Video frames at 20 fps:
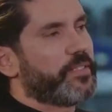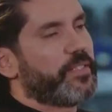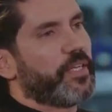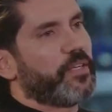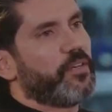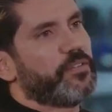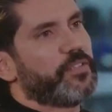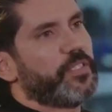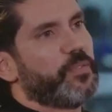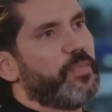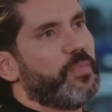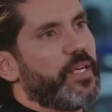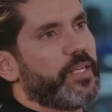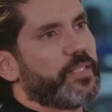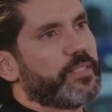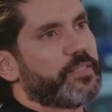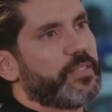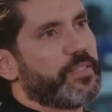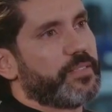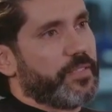drag on the
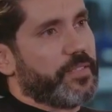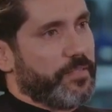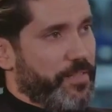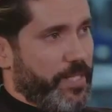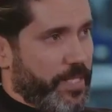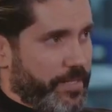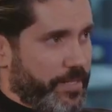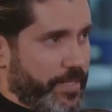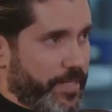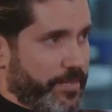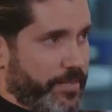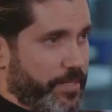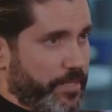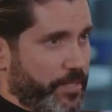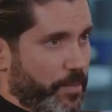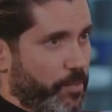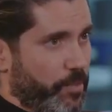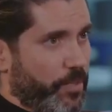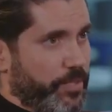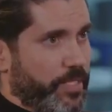banks is the fact that the
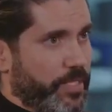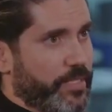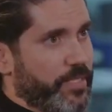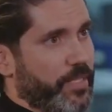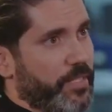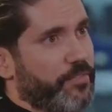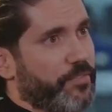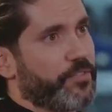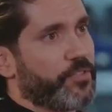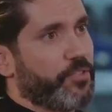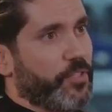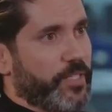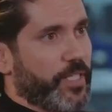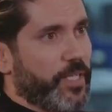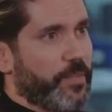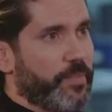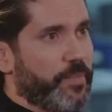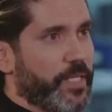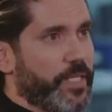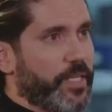deposits have shot
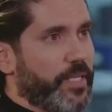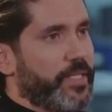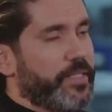up.